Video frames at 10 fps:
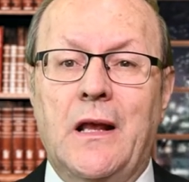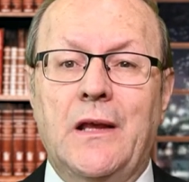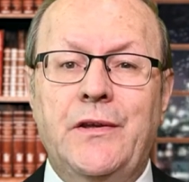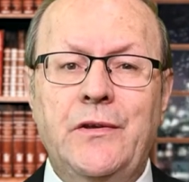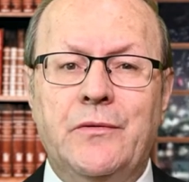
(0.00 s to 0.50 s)

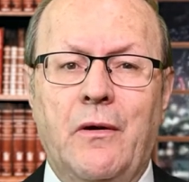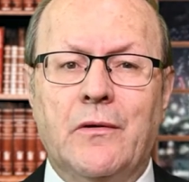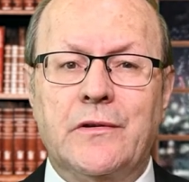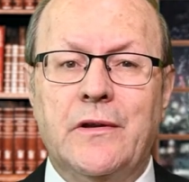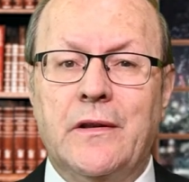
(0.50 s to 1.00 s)
he
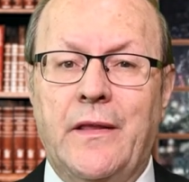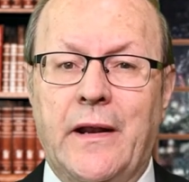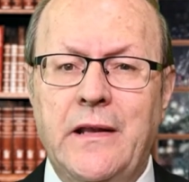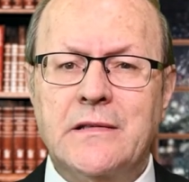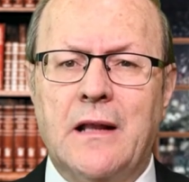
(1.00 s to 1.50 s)
wrote
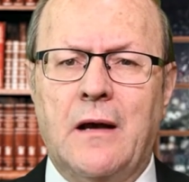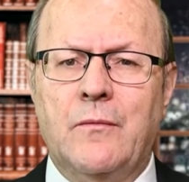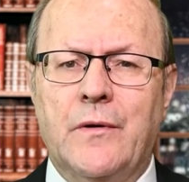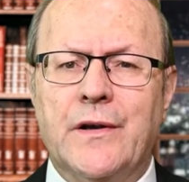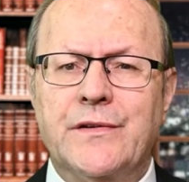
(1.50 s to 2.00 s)
that Islam
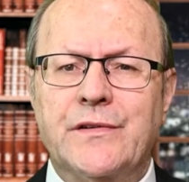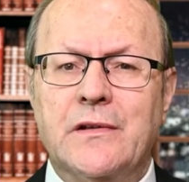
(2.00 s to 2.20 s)
was